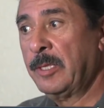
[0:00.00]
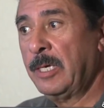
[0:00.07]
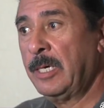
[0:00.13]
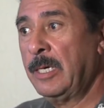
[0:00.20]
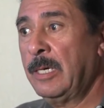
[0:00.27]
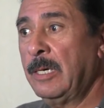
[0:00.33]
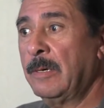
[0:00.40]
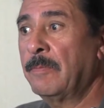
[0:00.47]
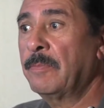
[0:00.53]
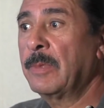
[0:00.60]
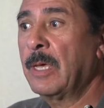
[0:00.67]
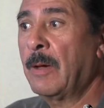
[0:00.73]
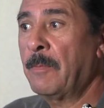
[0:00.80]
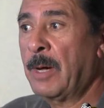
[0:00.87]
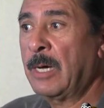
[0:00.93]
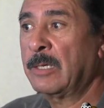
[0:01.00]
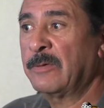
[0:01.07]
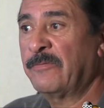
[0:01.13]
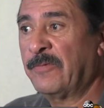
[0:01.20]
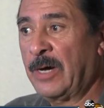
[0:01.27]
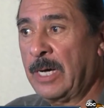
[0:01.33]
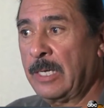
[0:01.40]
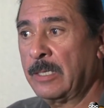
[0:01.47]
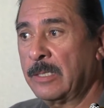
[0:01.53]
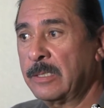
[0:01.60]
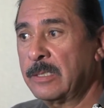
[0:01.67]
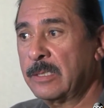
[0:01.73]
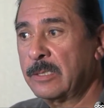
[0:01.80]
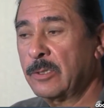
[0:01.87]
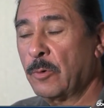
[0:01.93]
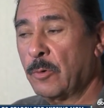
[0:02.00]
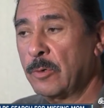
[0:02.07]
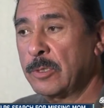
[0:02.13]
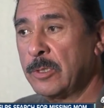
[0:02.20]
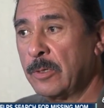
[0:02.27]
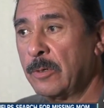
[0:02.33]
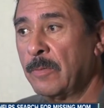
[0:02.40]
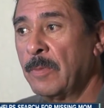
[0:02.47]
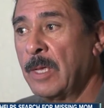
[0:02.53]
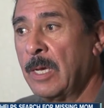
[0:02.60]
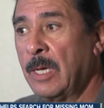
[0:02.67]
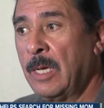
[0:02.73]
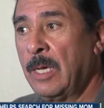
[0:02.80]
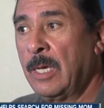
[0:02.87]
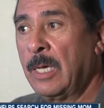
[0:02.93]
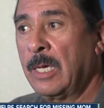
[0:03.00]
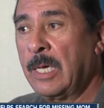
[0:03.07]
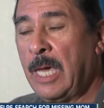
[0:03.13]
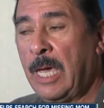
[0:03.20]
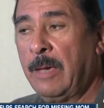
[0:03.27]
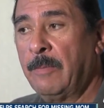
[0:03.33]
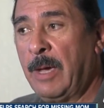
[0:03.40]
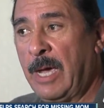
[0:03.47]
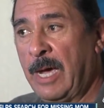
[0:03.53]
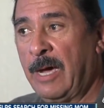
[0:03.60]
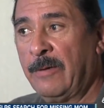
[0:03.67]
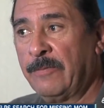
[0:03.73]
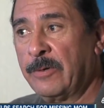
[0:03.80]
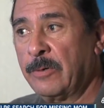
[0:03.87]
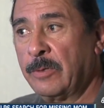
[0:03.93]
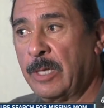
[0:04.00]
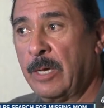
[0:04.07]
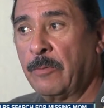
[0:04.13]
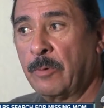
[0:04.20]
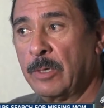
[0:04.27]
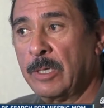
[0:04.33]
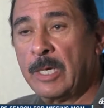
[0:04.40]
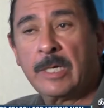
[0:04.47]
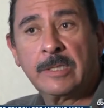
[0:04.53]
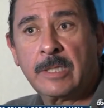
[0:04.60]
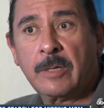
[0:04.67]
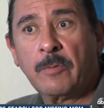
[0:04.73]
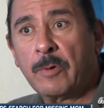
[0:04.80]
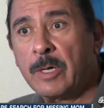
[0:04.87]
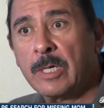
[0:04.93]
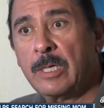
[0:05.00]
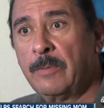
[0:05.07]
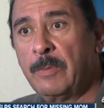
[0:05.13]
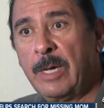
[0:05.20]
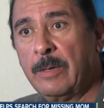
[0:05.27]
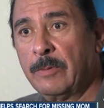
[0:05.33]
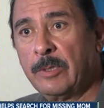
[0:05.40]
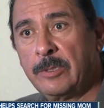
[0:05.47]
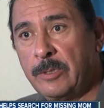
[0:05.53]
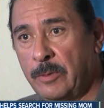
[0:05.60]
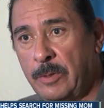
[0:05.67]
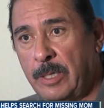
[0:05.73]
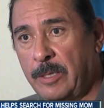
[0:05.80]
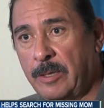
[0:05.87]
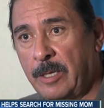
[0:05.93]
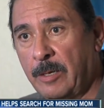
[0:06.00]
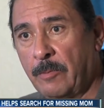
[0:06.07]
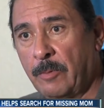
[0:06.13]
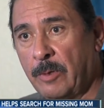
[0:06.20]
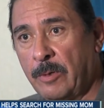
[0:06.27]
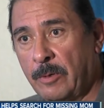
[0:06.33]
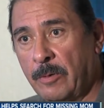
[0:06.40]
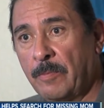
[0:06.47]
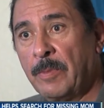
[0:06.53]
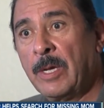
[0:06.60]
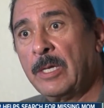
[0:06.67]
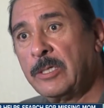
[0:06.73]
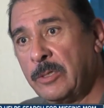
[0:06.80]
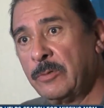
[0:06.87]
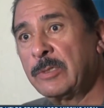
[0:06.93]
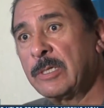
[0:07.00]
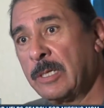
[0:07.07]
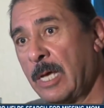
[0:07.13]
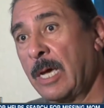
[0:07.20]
the amount of violence towards her came after they realized they weren't going to be able to do anything with her. She was a